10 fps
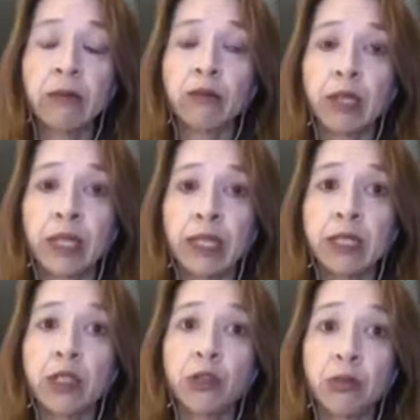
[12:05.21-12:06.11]

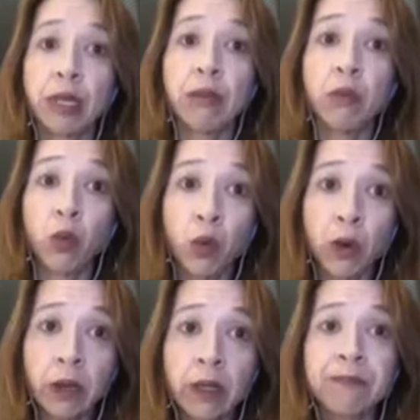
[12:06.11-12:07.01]
released 3
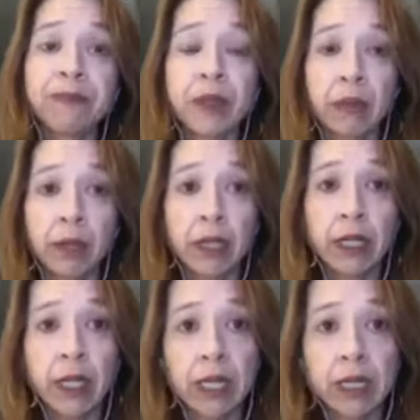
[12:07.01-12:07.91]
more
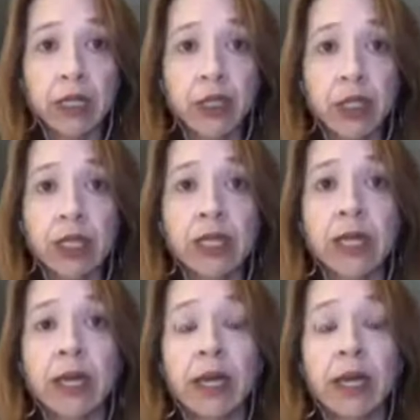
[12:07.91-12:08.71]
American hostages